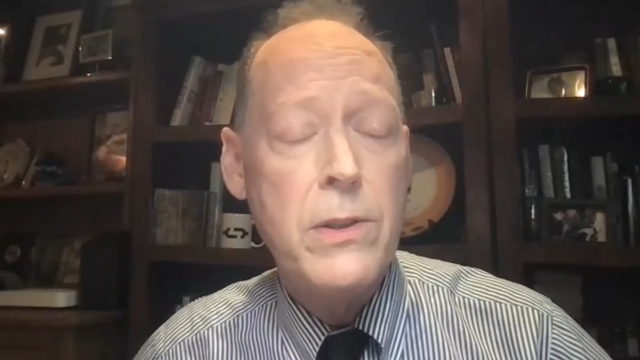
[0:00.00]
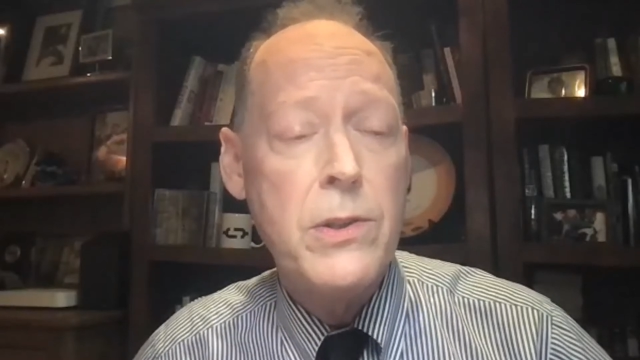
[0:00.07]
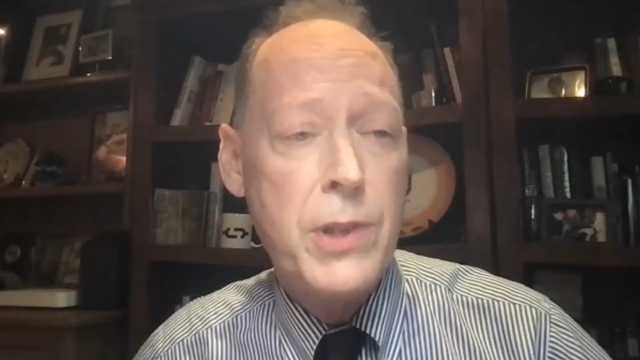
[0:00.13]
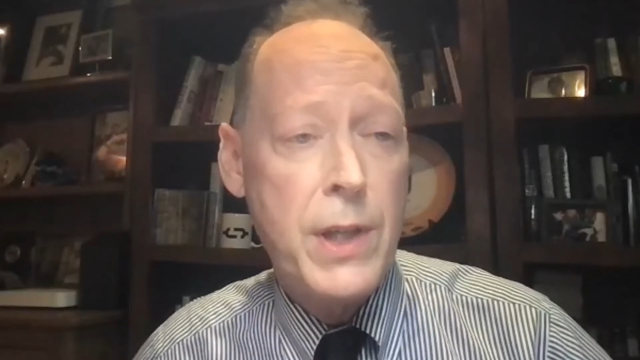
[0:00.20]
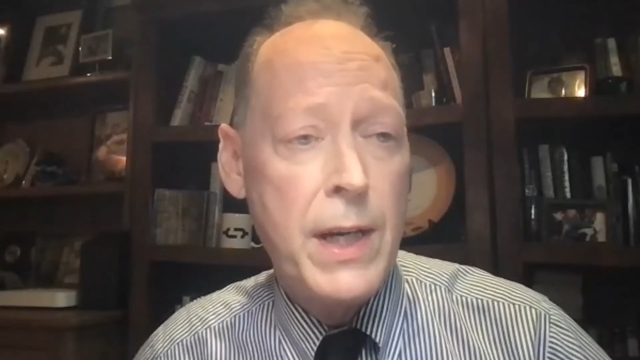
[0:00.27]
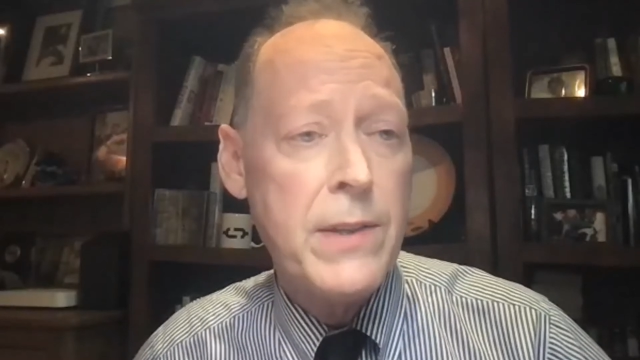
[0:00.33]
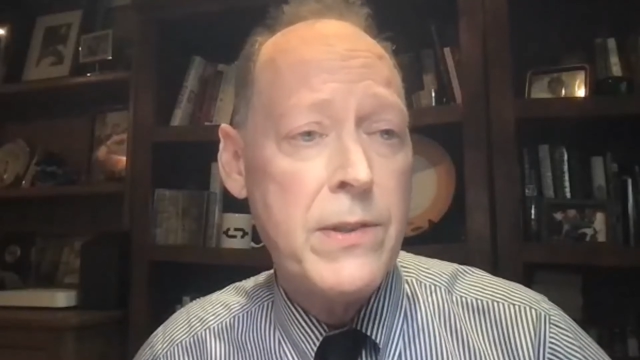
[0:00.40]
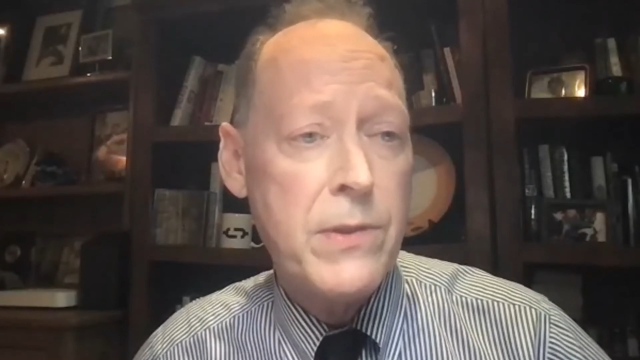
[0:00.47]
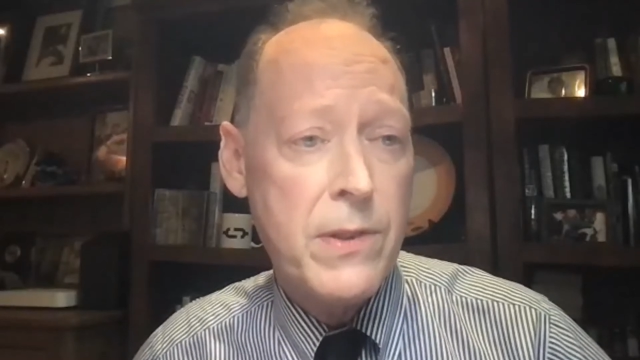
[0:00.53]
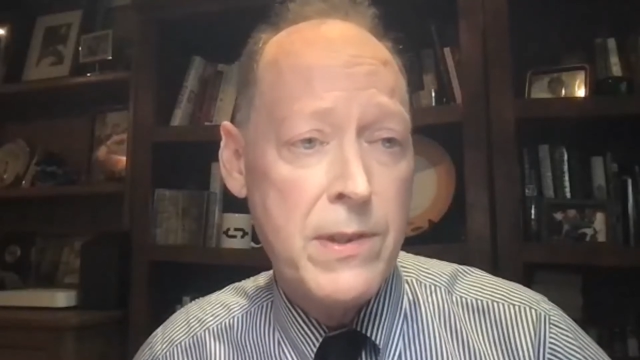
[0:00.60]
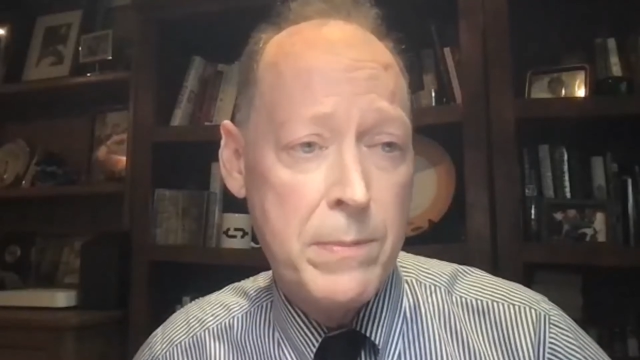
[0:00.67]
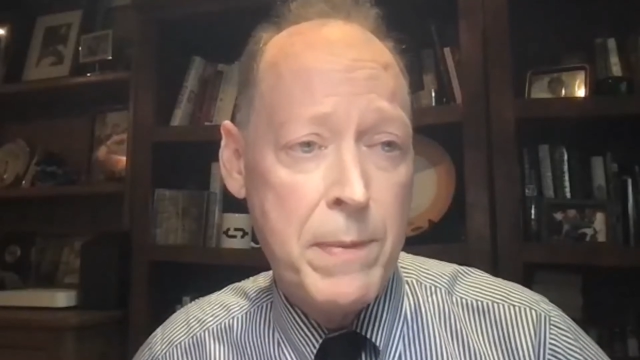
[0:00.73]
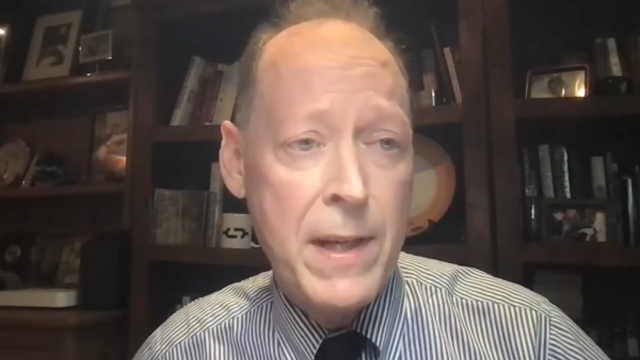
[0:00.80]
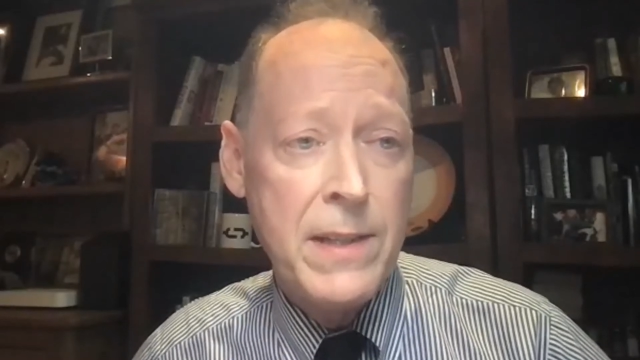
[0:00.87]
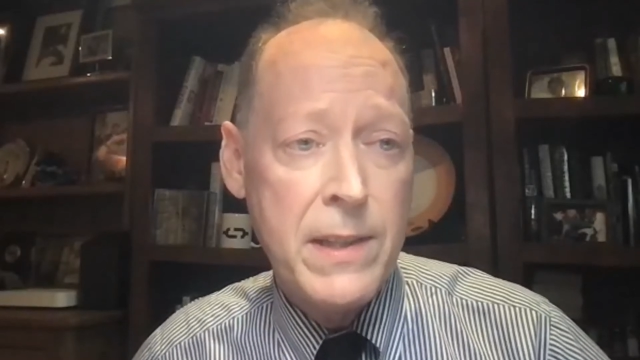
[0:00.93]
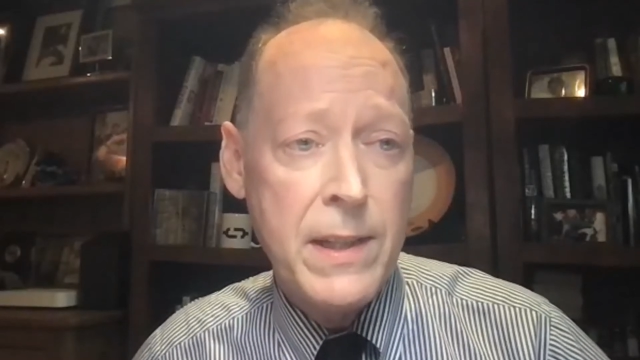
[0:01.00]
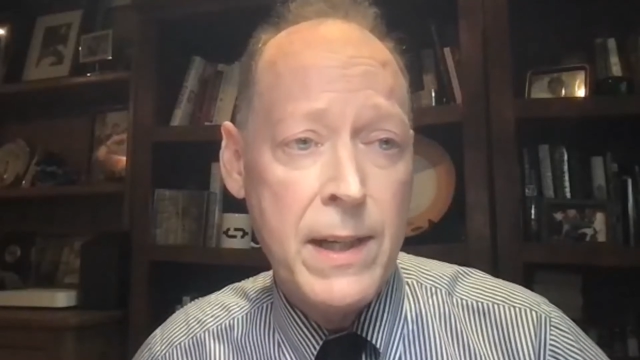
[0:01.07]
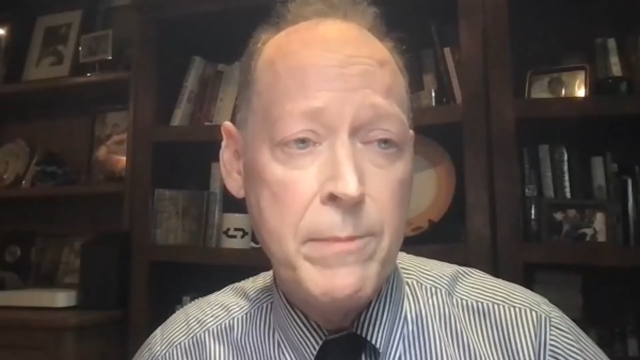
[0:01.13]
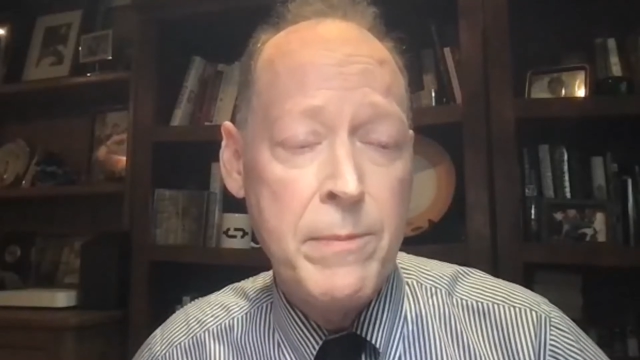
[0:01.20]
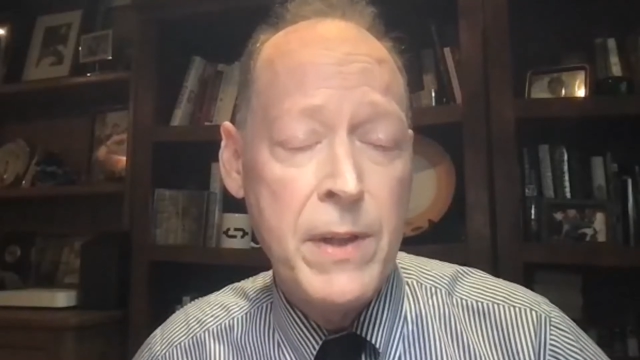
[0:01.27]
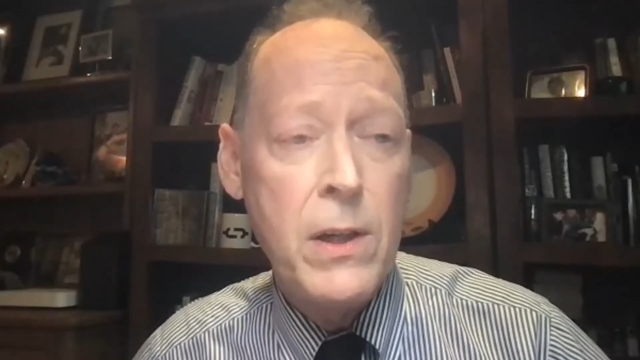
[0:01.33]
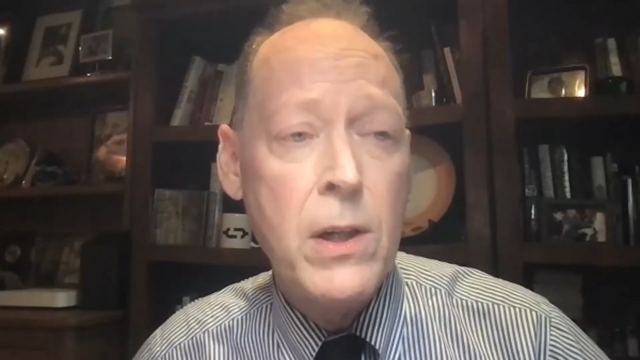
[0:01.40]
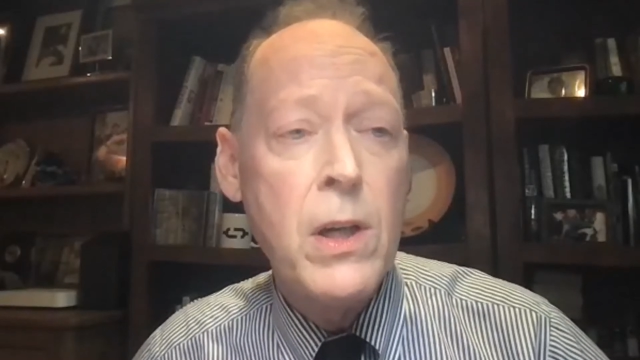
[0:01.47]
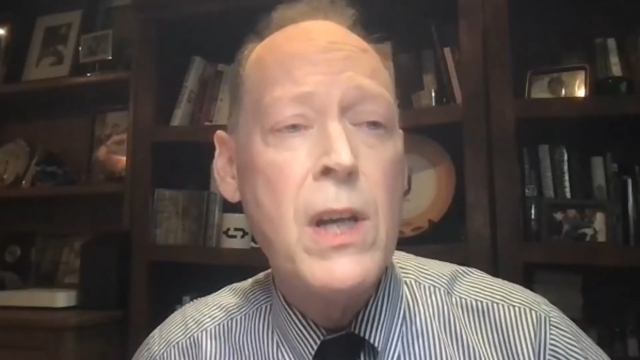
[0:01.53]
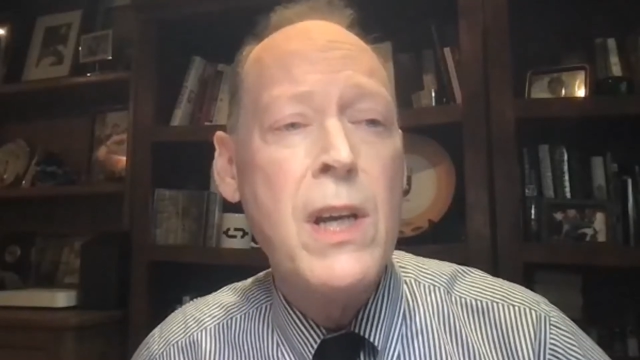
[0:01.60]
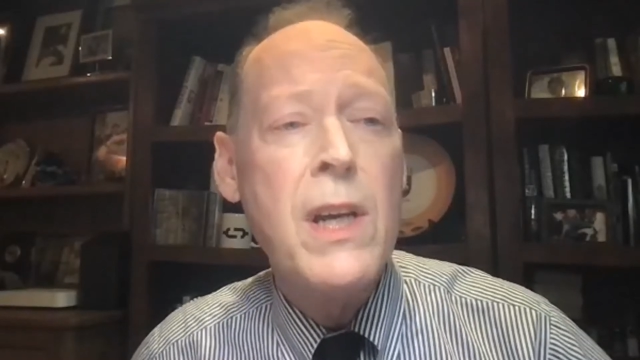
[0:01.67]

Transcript: chance to spend time there.